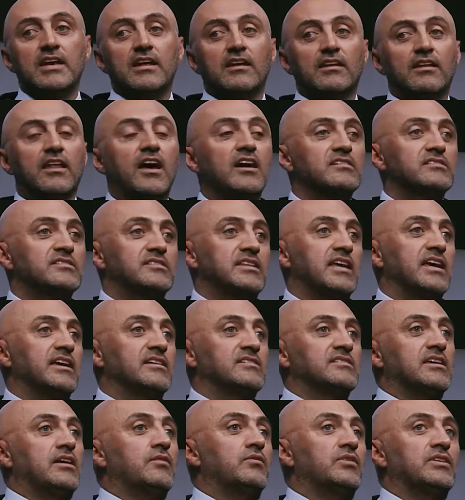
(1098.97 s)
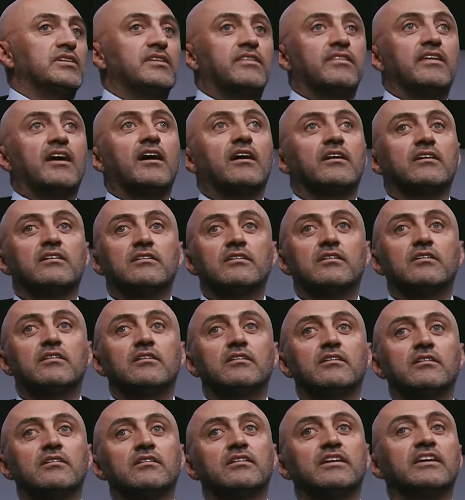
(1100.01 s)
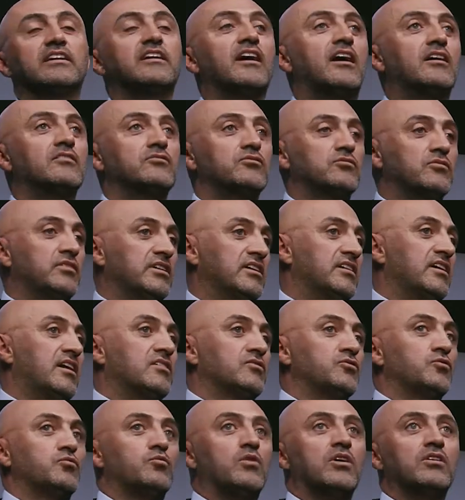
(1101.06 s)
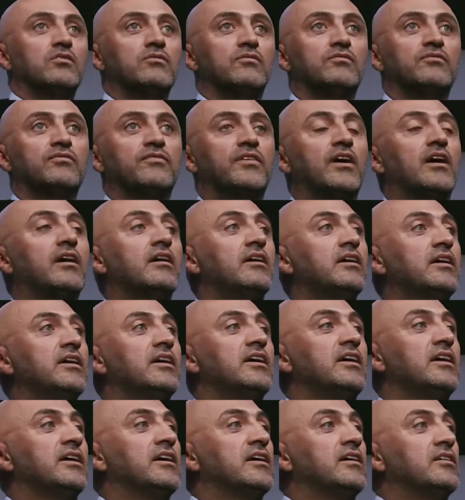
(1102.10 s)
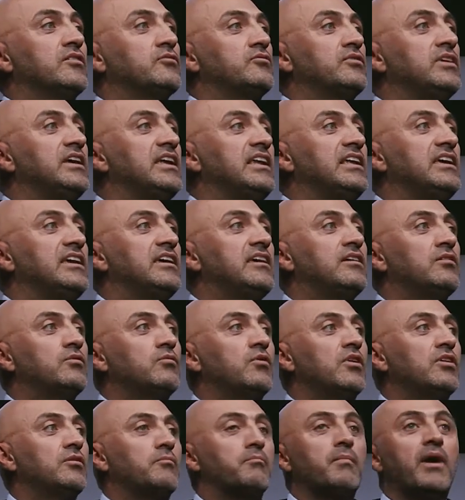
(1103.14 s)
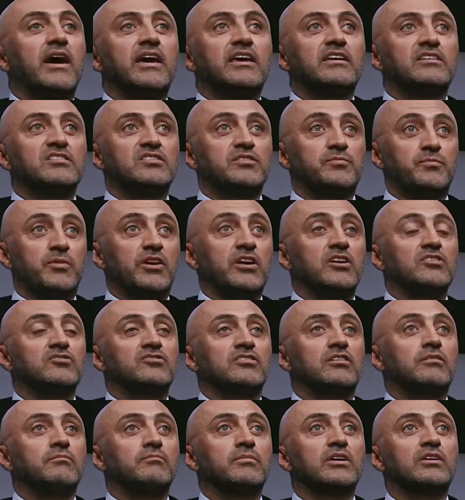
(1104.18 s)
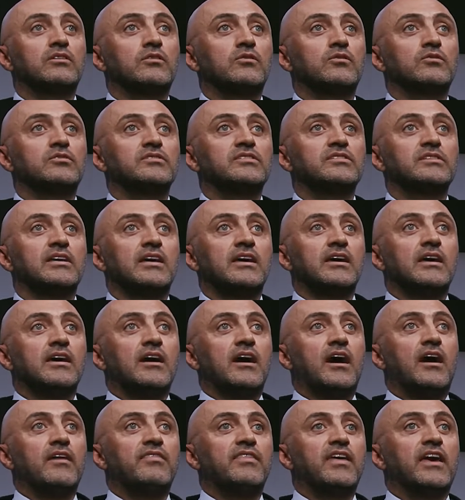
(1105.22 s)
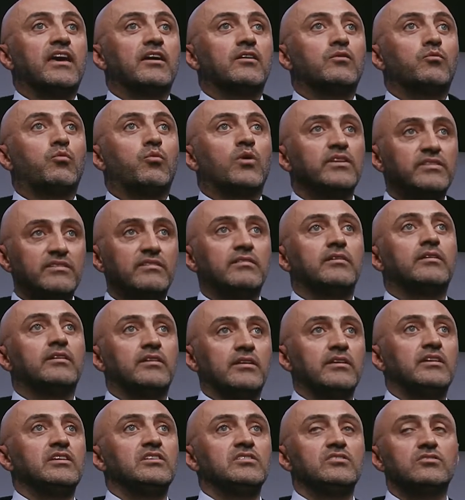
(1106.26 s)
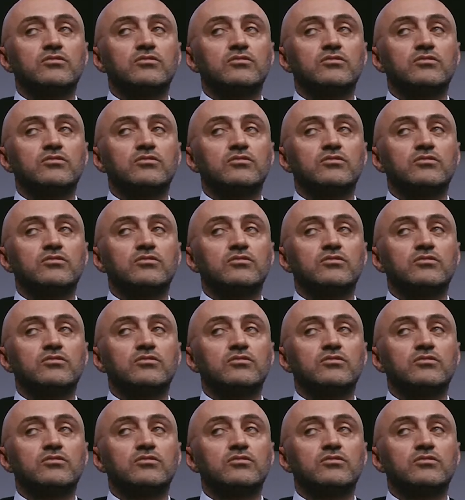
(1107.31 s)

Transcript: last things, I want to thank Ricardo. Ricardo, one of my inspiration, because I think what he's